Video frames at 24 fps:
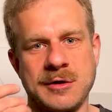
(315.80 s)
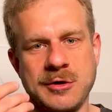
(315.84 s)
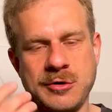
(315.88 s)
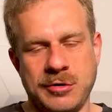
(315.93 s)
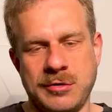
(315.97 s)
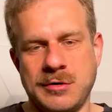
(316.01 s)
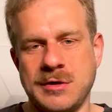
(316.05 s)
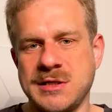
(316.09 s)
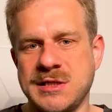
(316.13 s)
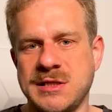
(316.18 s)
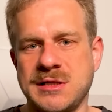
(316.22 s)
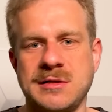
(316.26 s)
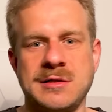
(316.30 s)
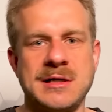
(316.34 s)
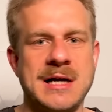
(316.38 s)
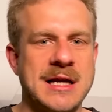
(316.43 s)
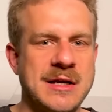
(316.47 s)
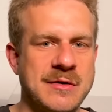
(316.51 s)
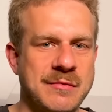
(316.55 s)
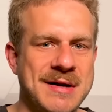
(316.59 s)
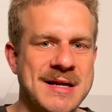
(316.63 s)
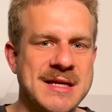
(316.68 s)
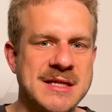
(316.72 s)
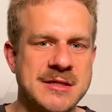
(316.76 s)
Cursor
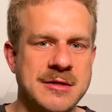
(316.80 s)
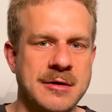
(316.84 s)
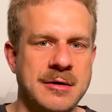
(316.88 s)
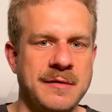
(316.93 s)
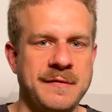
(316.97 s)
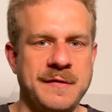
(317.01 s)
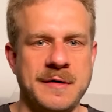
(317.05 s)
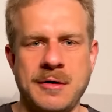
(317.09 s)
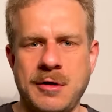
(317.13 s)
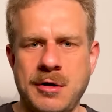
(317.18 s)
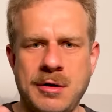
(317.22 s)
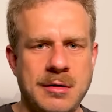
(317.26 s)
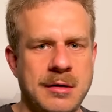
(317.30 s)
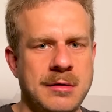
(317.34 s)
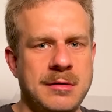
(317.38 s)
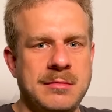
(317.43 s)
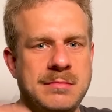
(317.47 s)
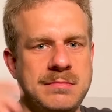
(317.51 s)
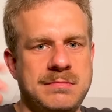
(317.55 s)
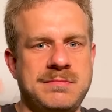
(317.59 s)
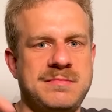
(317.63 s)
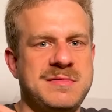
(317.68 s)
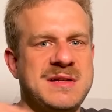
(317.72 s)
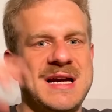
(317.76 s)
and Windsurf and
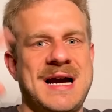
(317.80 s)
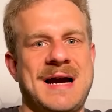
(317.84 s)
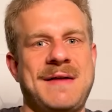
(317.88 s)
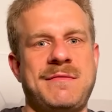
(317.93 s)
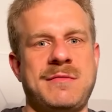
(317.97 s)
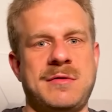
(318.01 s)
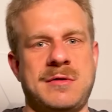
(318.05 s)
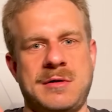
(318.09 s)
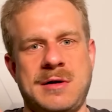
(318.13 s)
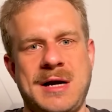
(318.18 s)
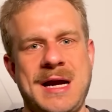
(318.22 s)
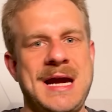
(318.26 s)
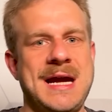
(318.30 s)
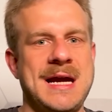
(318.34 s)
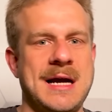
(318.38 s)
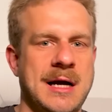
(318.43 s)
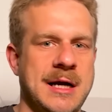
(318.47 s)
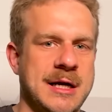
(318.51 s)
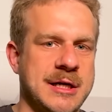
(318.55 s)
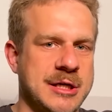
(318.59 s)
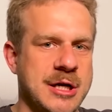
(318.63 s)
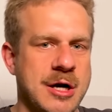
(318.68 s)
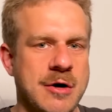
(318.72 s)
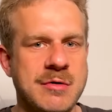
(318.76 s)
all the other
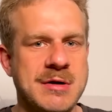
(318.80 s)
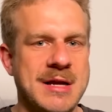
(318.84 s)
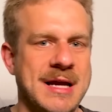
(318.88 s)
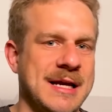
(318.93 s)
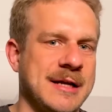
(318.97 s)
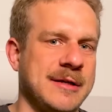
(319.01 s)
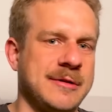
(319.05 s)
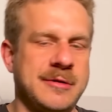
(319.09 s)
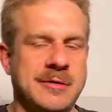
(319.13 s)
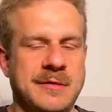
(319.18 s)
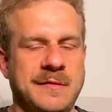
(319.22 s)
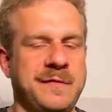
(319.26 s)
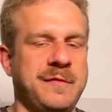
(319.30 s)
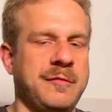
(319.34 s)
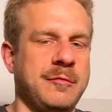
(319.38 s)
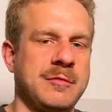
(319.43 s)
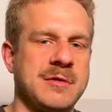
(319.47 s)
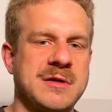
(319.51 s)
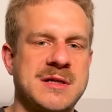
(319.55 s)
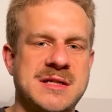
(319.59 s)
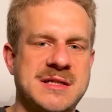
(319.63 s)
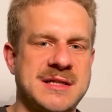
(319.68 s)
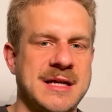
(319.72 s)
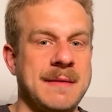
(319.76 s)
AI code editor
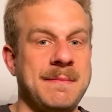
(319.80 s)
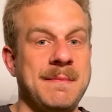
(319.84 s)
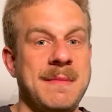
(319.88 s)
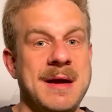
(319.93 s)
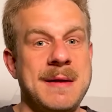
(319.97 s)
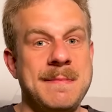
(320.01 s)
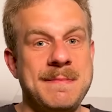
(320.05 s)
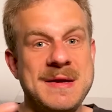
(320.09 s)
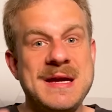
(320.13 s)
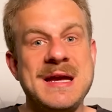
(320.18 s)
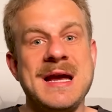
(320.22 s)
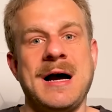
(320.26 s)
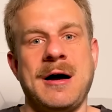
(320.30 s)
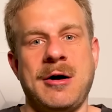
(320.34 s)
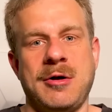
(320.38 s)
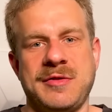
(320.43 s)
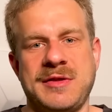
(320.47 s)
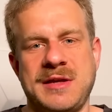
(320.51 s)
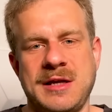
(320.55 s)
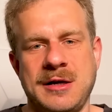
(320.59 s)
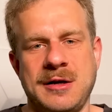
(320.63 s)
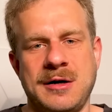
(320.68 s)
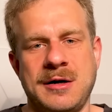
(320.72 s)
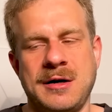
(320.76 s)
forks that may be
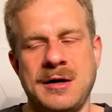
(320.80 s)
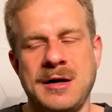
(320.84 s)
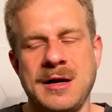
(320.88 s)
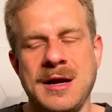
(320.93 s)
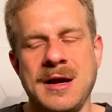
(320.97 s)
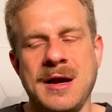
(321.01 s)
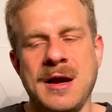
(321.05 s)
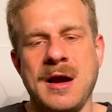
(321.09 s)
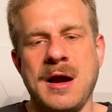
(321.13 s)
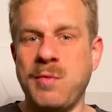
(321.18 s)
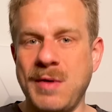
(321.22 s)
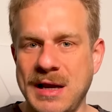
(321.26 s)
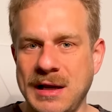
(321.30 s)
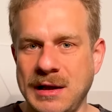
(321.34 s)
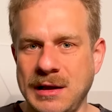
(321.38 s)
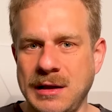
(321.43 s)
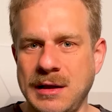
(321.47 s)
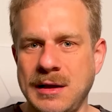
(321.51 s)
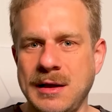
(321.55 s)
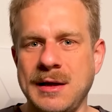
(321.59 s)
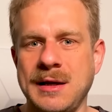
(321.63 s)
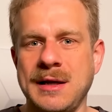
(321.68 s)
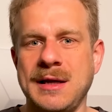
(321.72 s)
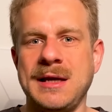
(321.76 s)
out there
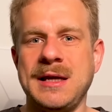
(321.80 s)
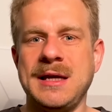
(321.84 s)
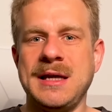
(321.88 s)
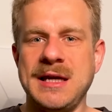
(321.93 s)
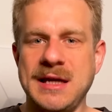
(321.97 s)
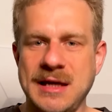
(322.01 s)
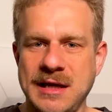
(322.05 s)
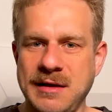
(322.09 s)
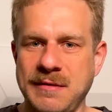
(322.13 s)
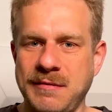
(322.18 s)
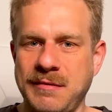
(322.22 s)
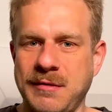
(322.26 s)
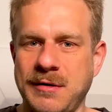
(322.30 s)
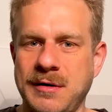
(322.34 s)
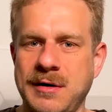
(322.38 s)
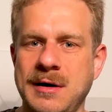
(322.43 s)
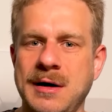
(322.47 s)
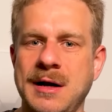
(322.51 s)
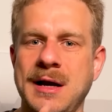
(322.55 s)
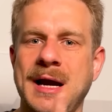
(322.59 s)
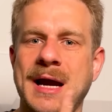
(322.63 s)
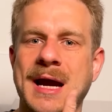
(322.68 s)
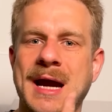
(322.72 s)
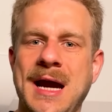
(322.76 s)
will
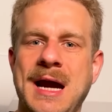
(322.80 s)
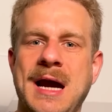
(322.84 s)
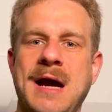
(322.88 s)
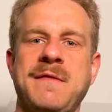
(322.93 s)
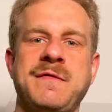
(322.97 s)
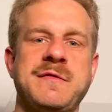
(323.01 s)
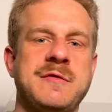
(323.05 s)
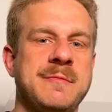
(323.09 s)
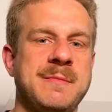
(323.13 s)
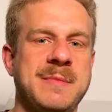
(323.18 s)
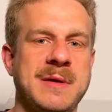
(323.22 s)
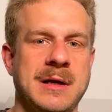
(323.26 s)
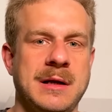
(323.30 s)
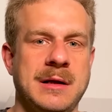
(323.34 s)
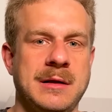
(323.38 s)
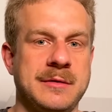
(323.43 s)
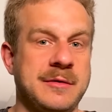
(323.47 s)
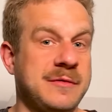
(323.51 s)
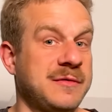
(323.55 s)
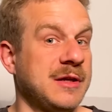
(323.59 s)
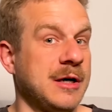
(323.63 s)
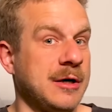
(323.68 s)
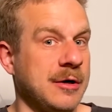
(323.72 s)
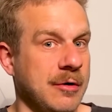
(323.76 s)
either have to
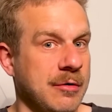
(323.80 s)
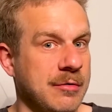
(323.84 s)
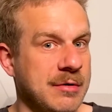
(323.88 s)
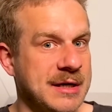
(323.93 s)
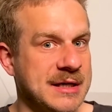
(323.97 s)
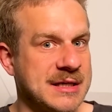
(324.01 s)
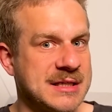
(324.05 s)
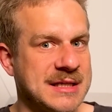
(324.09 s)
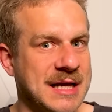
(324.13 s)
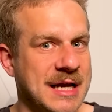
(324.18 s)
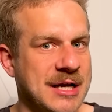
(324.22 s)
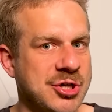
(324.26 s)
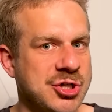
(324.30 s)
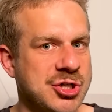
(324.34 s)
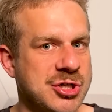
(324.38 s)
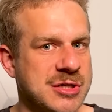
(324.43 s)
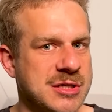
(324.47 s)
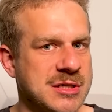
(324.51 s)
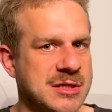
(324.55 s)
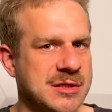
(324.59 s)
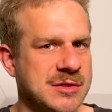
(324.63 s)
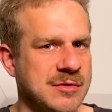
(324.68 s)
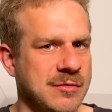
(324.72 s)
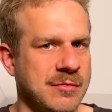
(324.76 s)
build their own
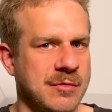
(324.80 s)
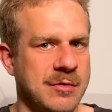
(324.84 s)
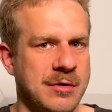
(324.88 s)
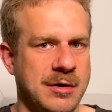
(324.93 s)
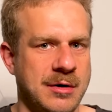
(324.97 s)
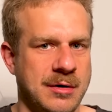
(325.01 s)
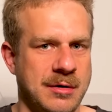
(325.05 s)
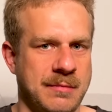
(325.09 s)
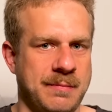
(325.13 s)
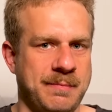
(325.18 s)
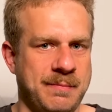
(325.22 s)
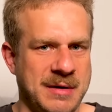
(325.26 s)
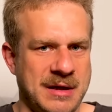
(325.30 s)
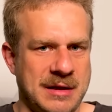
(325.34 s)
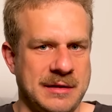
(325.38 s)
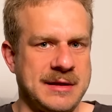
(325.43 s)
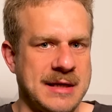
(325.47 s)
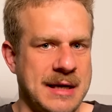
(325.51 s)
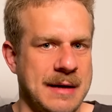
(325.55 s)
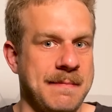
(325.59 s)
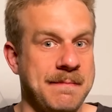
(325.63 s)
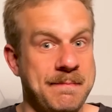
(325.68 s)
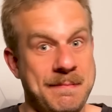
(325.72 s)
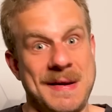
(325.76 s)
extensions or build
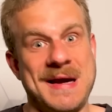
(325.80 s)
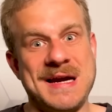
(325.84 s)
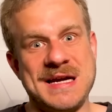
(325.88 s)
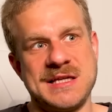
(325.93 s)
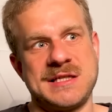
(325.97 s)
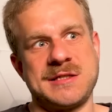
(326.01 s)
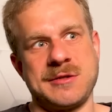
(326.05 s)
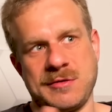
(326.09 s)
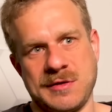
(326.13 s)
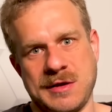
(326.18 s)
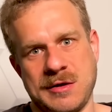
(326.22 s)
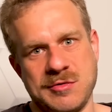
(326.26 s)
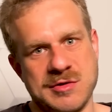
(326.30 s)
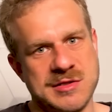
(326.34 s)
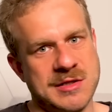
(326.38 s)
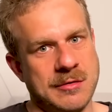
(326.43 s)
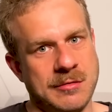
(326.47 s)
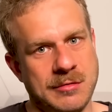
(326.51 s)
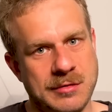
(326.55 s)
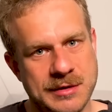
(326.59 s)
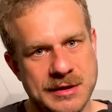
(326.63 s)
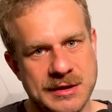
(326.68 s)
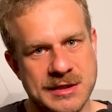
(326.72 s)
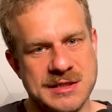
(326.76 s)
them based on those
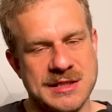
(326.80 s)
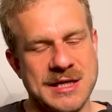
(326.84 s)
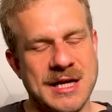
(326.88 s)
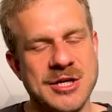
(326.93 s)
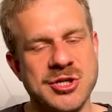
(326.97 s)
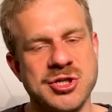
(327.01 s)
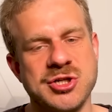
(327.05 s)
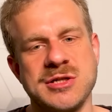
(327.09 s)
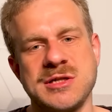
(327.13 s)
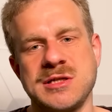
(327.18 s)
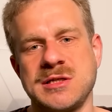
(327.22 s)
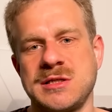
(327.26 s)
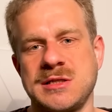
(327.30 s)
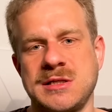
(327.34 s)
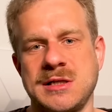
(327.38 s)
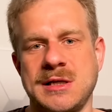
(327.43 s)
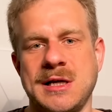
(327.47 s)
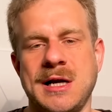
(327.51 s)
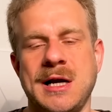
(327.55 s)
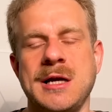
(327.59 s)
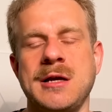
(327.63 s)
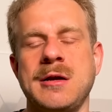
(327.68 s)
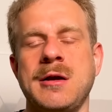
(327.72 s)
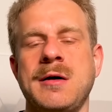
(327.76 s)
old extensions,
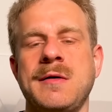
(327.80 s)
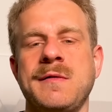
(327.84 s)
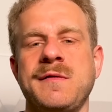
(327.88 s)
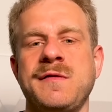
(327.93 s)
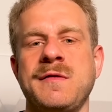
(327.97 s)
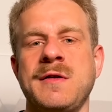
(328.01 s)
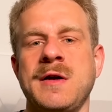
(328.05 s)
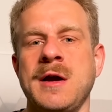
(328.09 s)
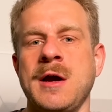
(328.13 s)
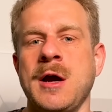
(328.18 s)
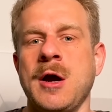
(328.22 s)
kind of,